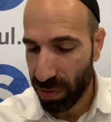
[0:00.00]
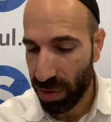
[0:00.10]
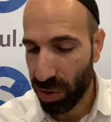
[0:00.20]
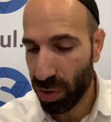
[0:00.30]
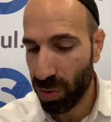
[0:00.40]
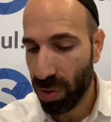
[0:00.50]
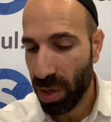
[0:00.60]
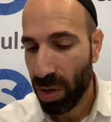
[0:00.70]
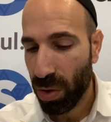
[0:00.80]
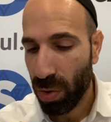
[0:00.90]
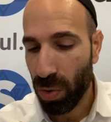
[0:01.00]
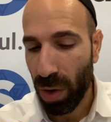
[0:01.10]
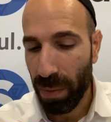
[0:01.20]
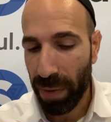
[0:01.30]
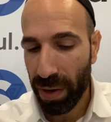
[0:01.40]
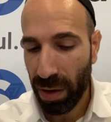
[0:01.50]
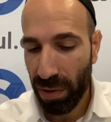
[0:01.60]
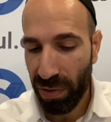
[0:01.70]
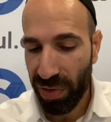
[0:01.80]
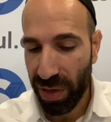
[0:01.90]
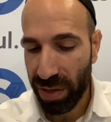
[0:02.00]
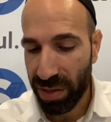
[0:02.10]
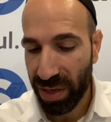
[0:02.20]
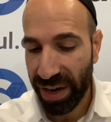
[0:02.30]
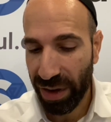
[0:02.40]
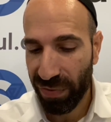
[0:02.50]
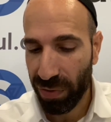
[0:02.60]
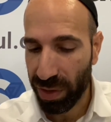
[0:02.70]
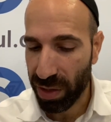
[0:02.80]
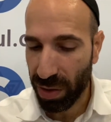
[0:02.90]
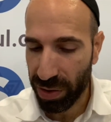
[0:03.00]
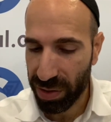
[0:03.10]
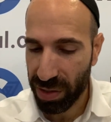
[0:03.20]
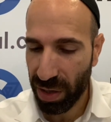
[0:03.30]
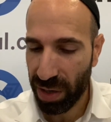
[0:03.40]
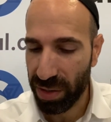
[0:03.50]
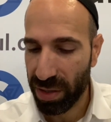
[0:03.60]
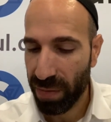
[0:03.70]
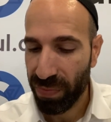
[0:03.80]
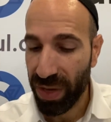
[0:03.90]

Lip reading: the Jew, who, among other things, carefully guards his eyes.